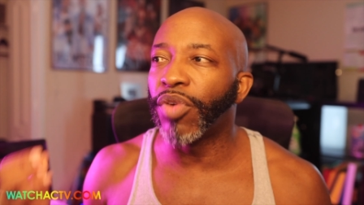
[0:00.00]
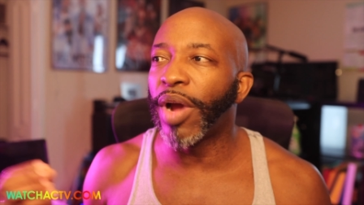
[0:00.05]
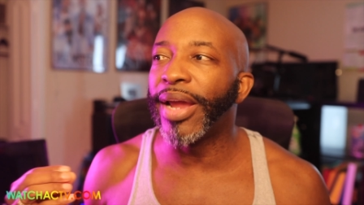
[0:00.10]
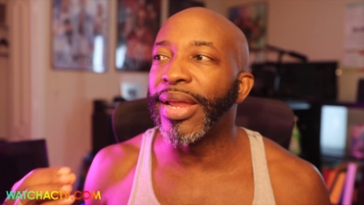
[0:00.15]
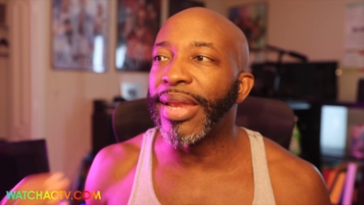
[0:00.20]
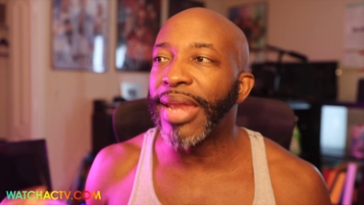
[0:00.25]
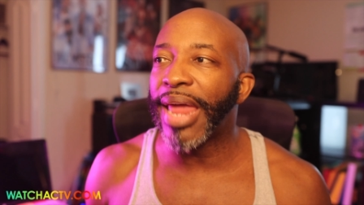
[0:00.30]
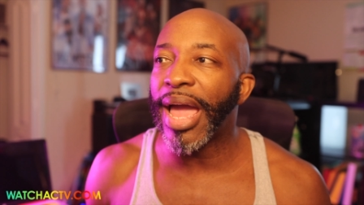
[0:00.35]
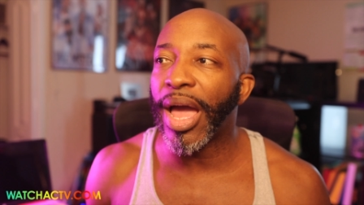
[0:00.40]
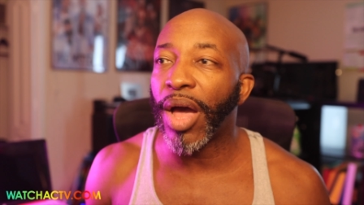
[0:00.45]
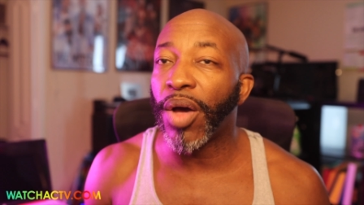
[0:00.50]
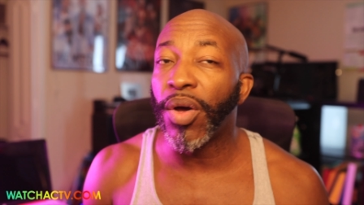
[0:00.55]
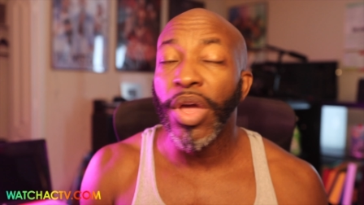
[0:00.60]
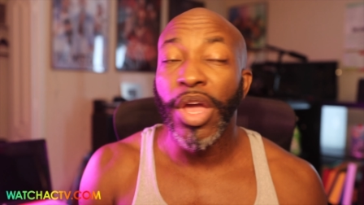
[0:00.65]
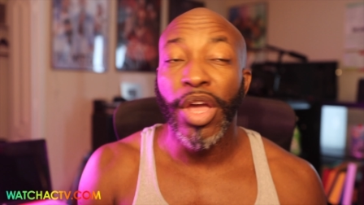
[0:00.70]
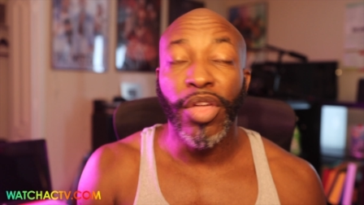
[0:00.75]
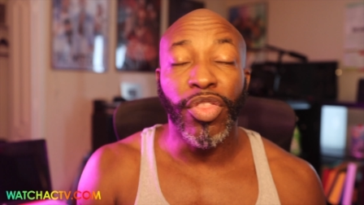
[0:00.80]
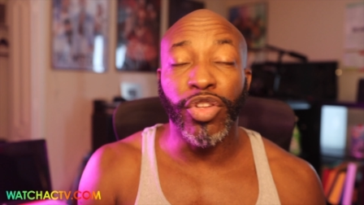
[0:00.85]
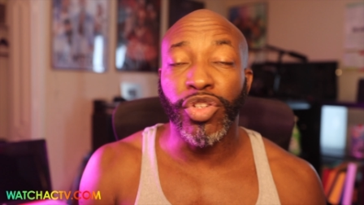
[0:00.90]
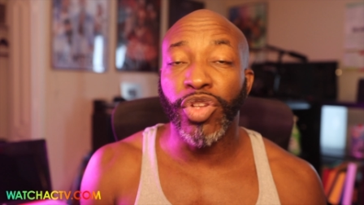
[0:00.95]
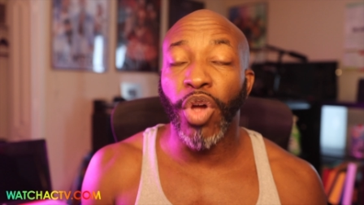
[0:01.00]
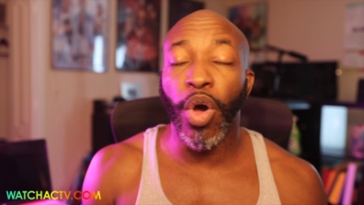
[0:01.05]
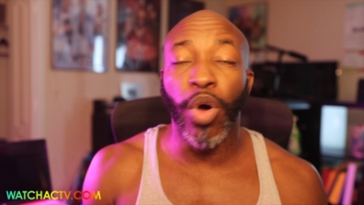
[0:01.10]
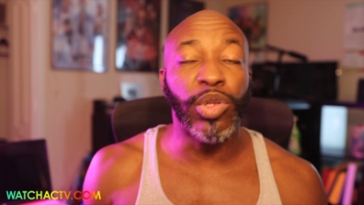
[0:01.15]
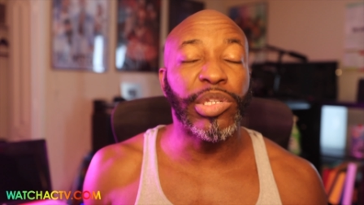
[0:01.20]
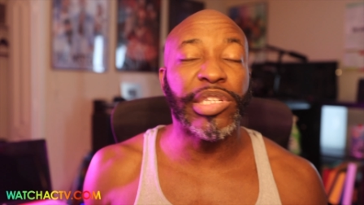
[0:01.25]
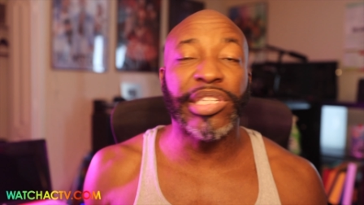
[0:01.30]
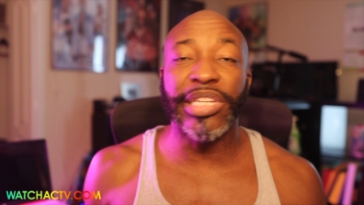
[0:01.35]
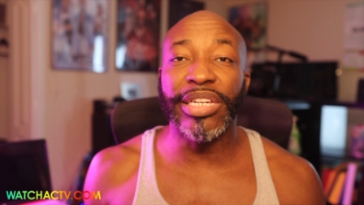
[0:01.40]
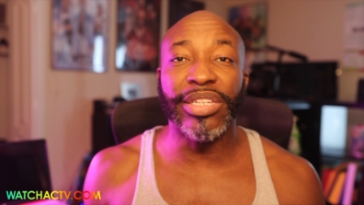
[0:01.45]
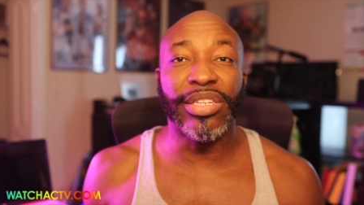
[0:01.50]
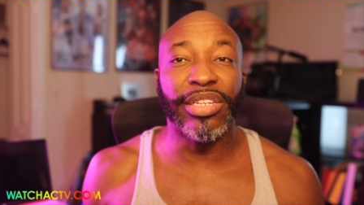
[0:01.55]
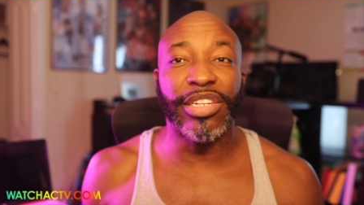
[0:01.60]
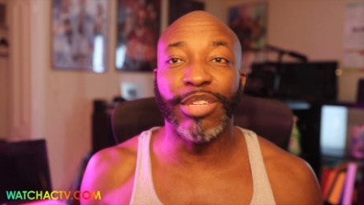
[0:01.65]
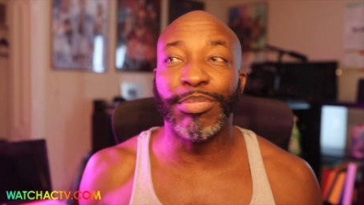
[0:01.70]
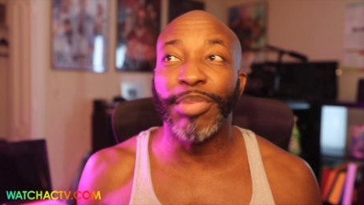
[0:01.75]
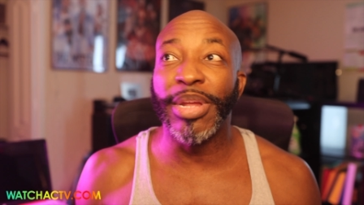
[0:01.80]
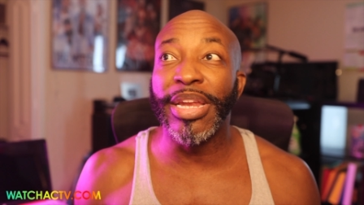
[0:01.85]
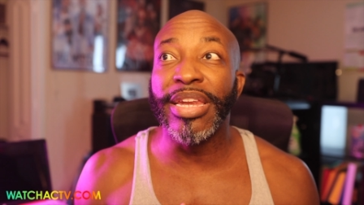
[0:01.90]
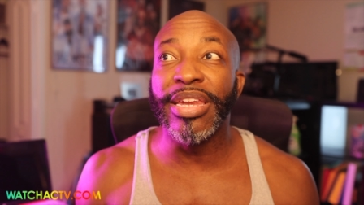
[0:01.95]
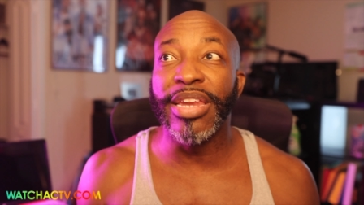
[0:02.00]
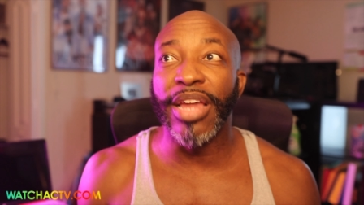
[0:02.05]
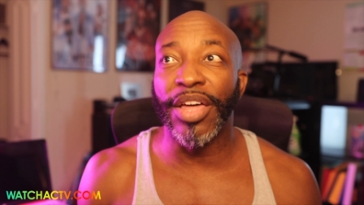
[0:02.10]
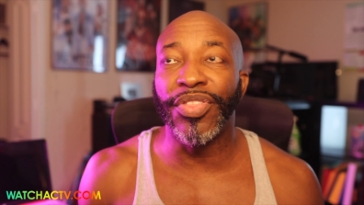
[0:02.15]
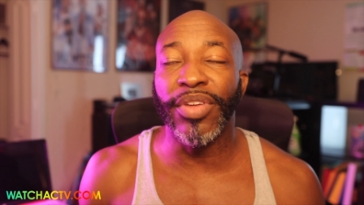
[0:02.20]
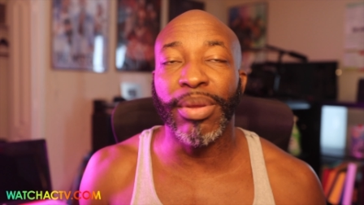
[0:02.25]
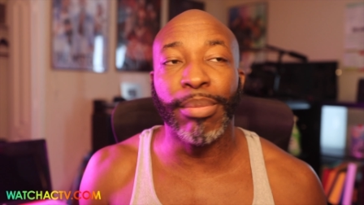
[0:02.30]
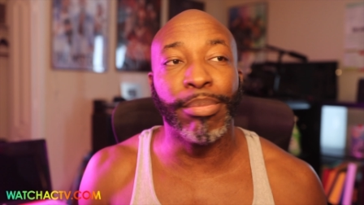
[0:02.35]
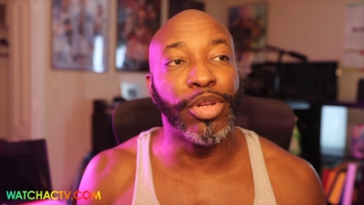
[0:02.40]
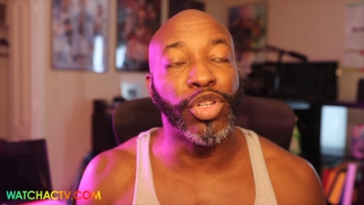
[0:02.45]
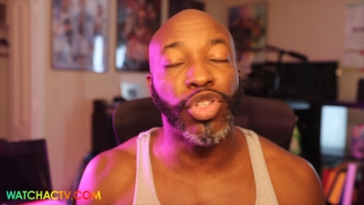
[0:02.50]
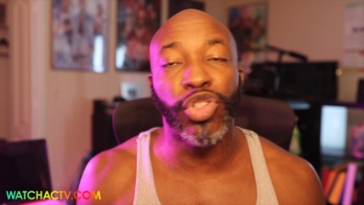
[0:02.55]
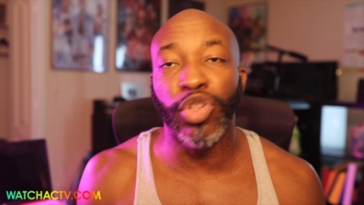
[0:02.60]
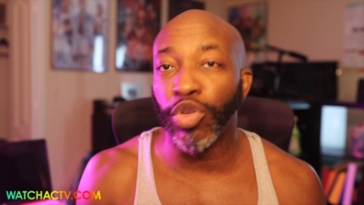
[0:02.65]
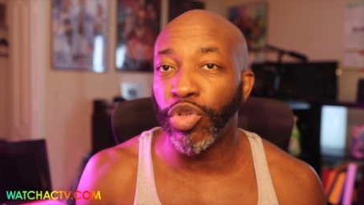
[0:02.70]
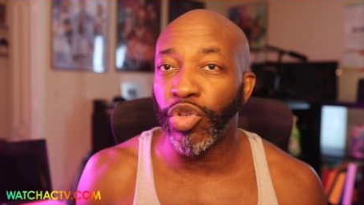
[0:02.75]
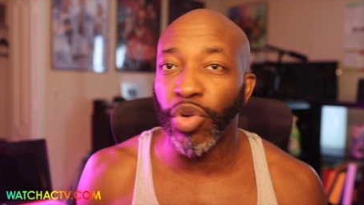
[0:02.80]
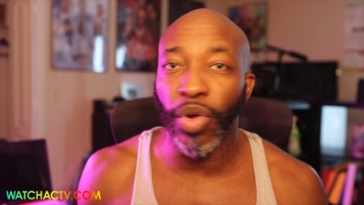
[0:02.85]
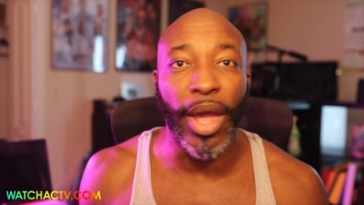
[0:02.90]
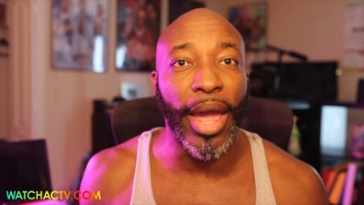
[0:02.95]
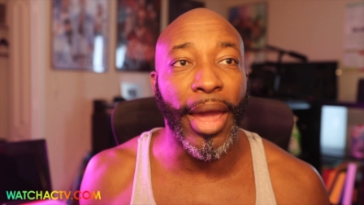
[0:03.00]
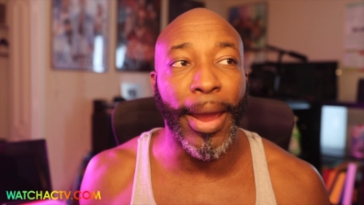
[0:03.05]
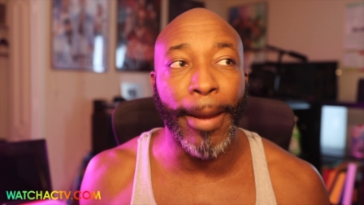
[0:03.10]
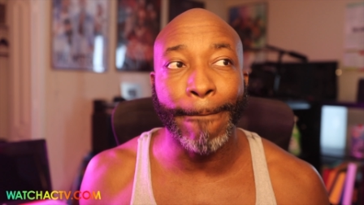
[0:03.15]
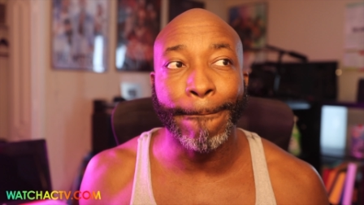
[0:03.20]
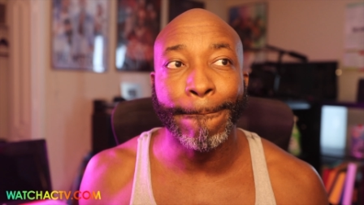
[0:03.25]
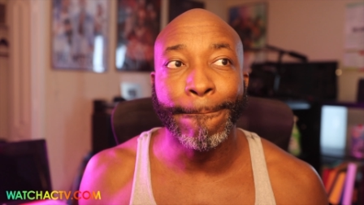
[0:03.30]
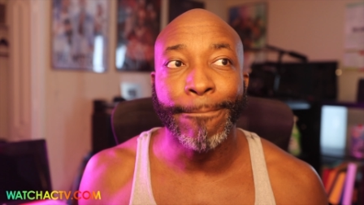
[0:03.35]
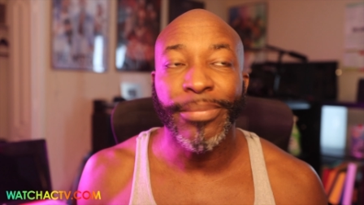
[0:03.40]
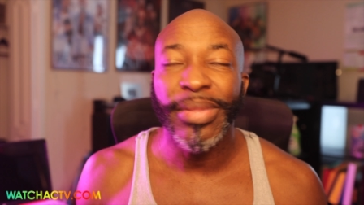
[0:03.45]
right now, this whole season has been nothing but social game.